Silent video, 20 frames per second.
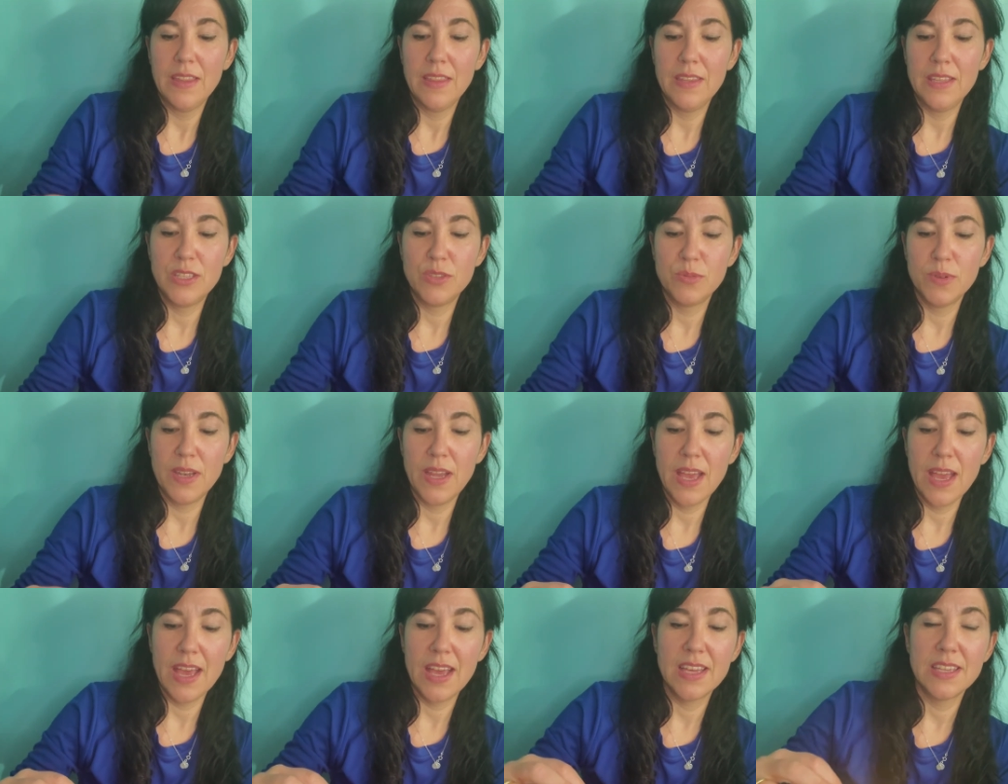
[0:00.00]
this one
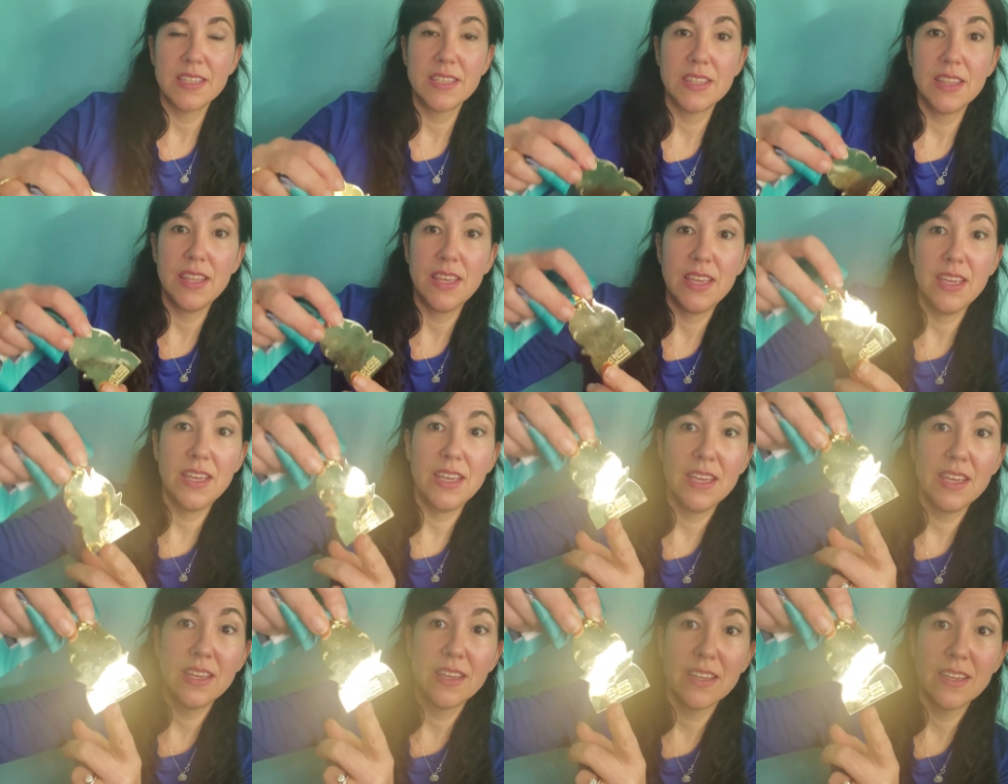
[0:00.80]
has
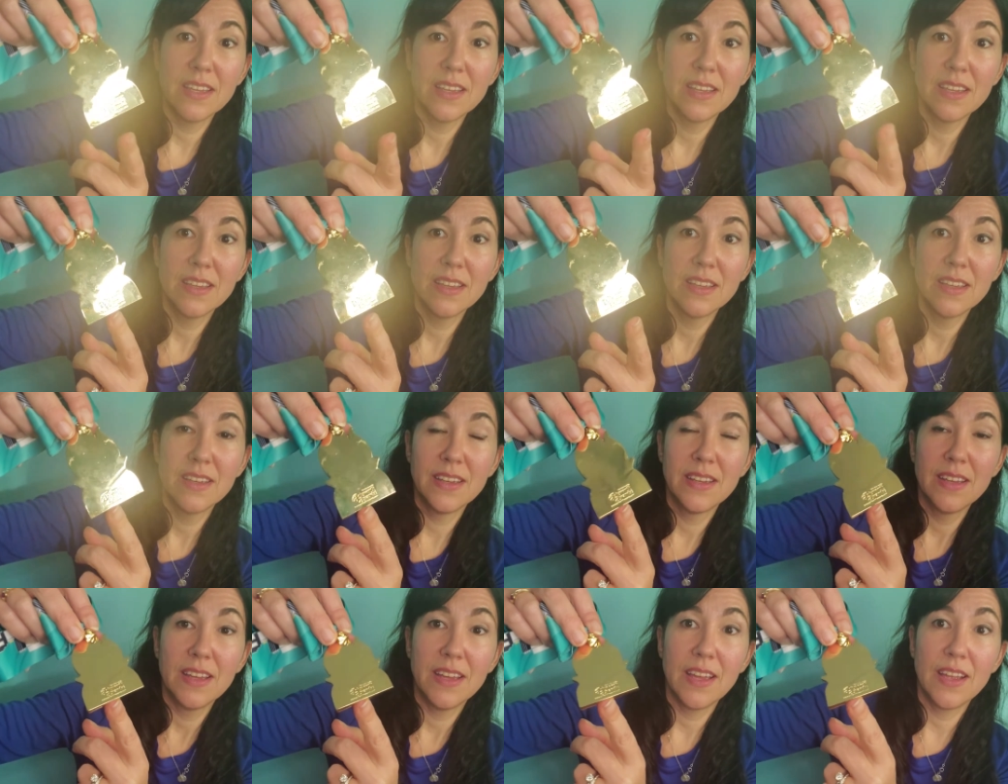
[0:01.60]
the
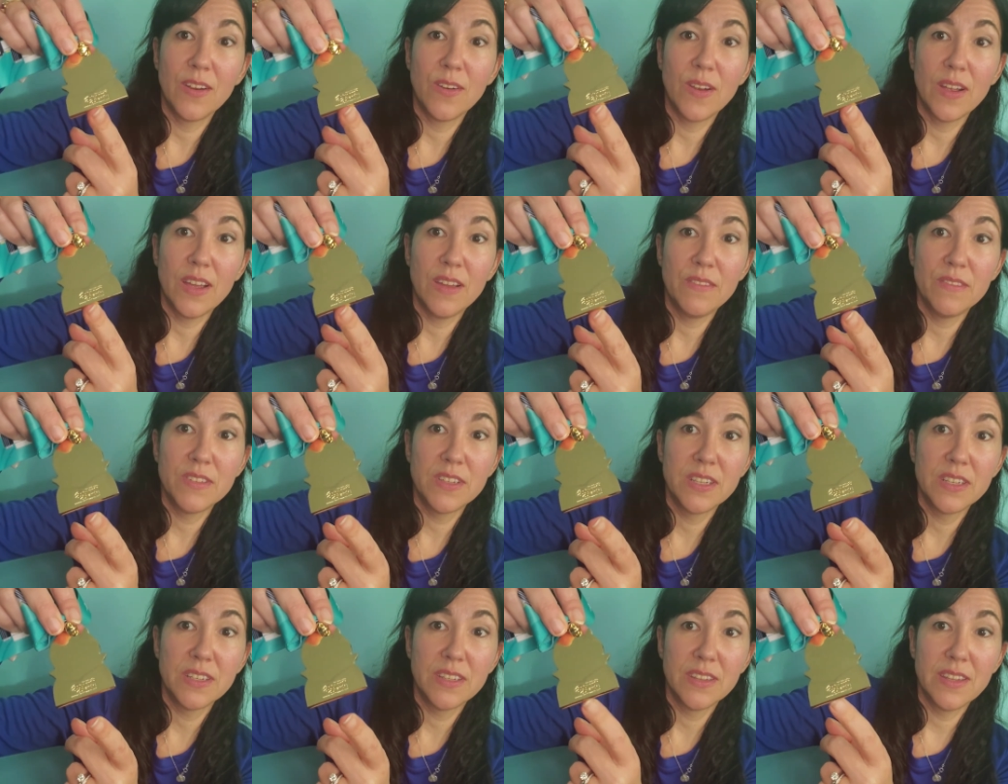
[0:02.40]

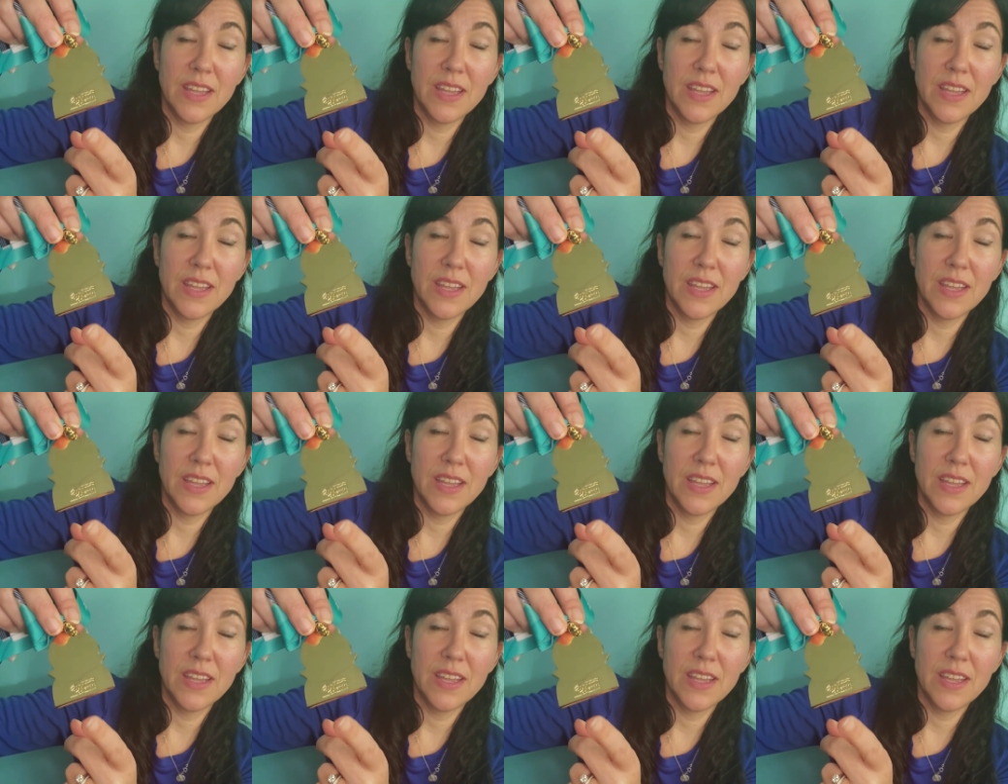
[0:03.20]
engraved